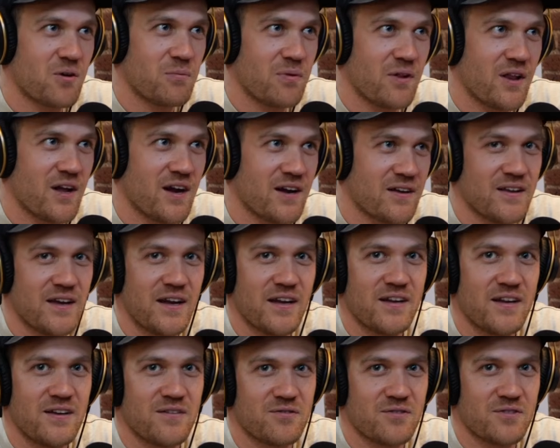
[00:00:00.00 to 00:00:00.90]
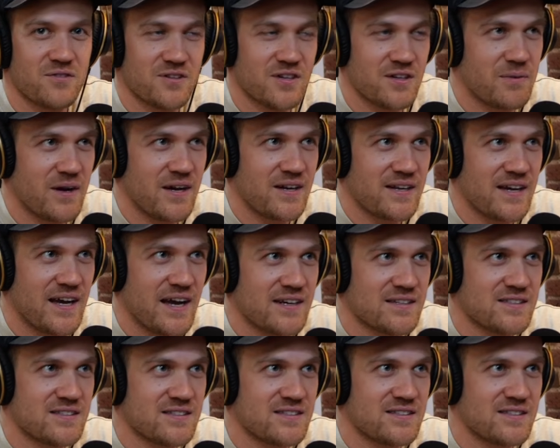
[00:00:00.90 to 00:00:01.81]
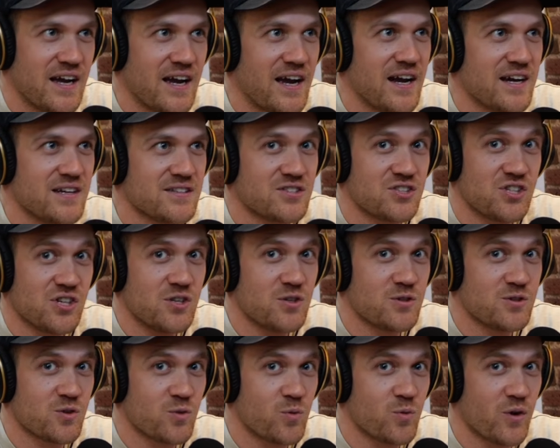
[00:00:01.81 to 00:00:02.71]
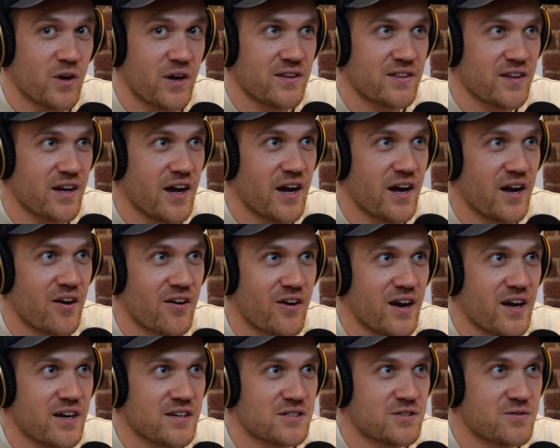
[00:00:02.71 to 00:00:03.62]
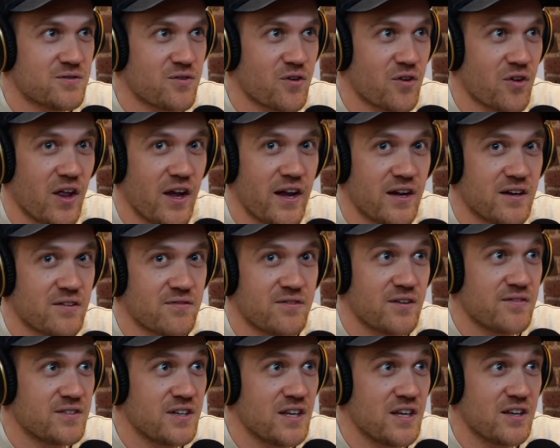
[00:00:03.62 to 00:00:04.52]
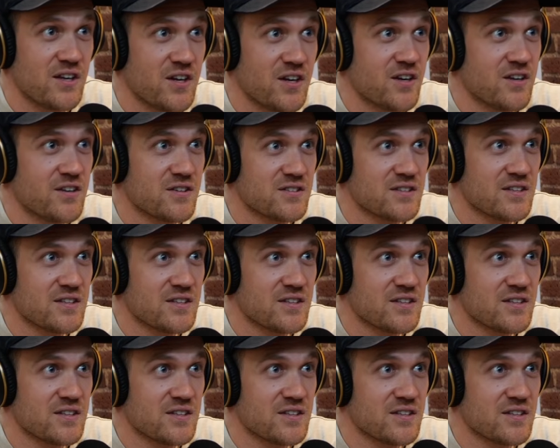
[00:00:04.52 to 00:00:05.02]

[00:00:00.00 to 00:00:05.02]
Block lady did my taxes. I asked. She used to work at the IRS for like 15 years.